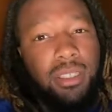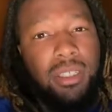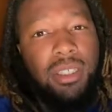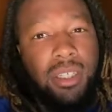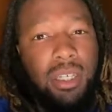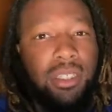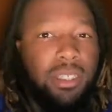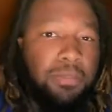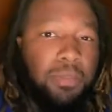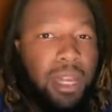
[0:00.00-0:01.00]
because it's
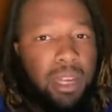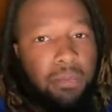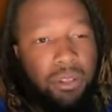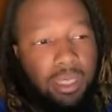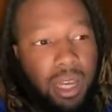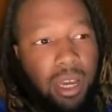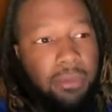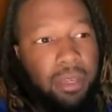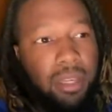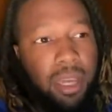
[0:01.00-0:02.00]
probably the most
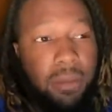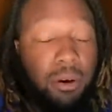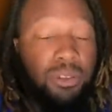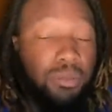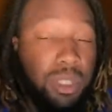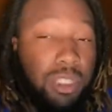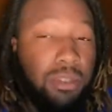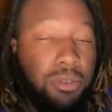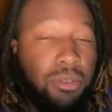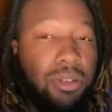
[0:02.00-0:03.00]
common and most
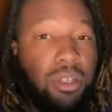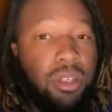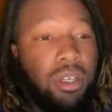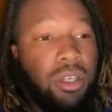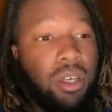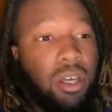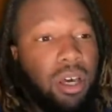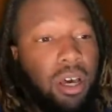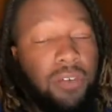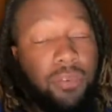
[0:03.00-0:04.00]
reasonable.
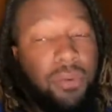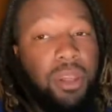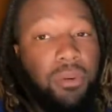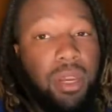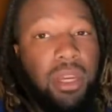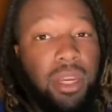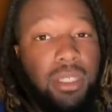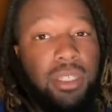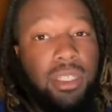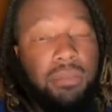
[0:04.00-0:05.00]
If you really want to get
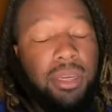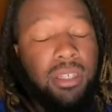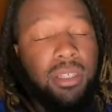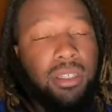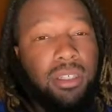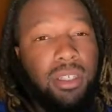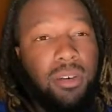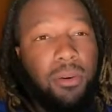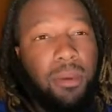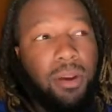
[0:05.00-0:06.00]
into this business, it
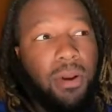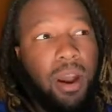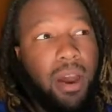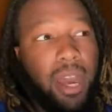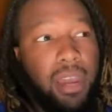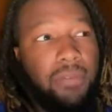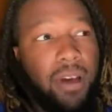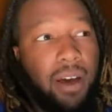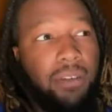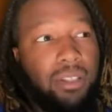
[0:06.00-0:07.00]
will be around
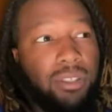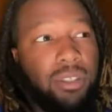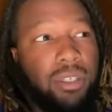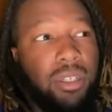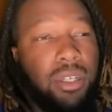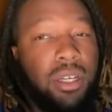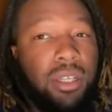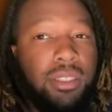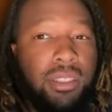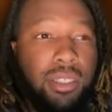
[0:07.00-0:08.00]
$8,500
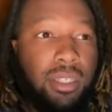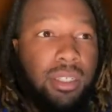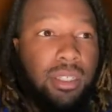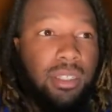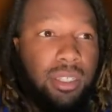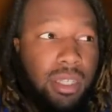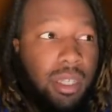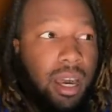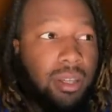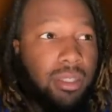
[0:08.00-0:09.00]
to
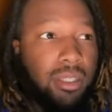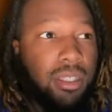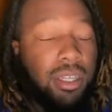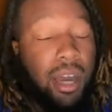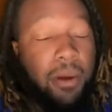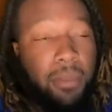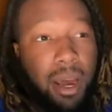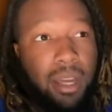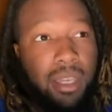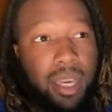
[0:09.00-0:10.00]
$10,000. Now, in
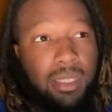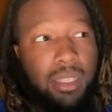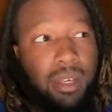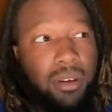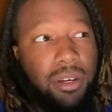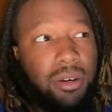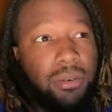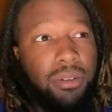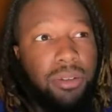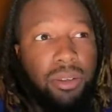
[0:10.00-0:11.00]
my case
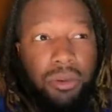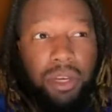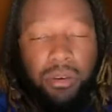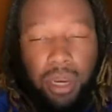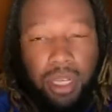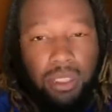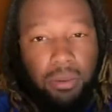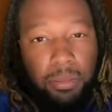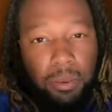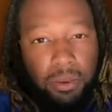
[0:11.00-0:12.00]
scenario, 3 credits were
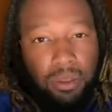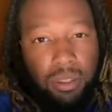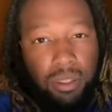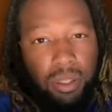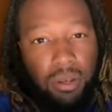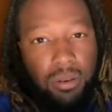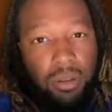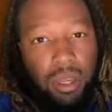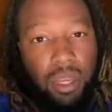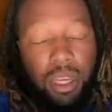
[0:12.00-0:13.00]
pulled. So
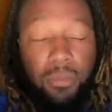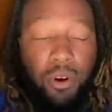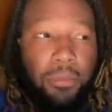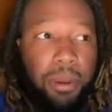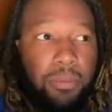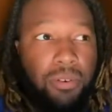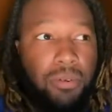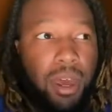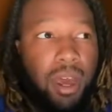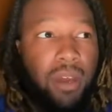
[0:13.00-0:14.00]
the more people you
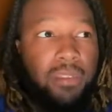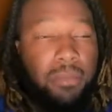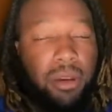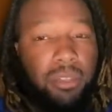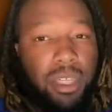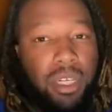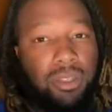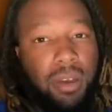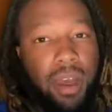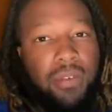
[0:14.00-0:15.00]
have, the better chance you
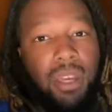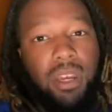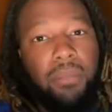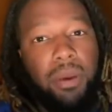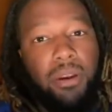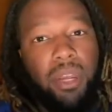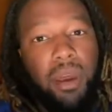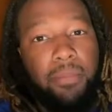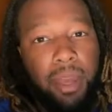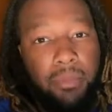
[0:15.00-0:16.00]
have of getting a better down
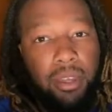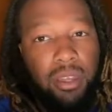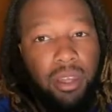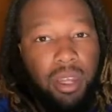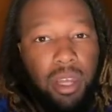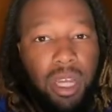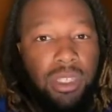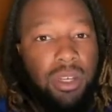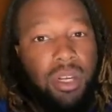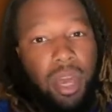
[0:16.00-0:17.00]
payment.
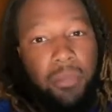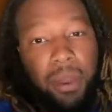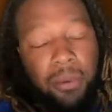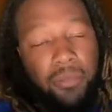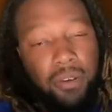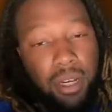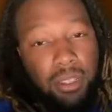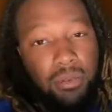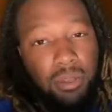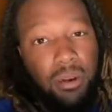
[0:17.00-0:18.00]
So the down payment for us
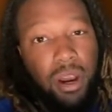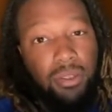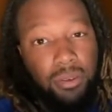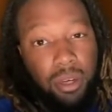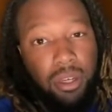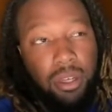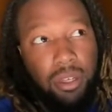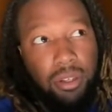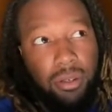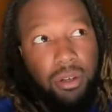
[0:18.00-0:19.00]
was around three
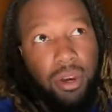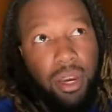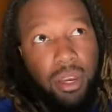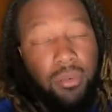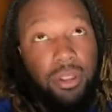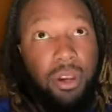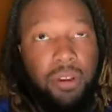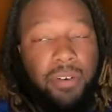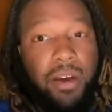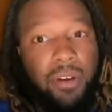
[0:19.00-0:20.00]
grand. Well,
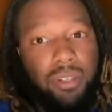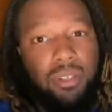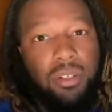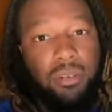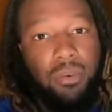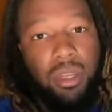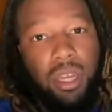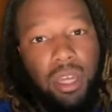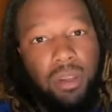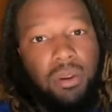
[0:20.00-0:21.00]
$3,500 with
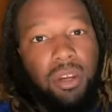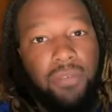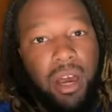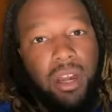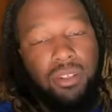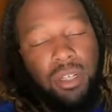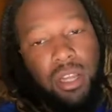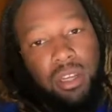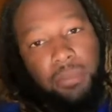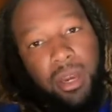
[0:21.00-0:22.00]
including the
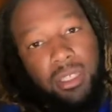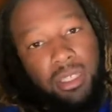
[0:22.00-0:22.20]
$500 deposit.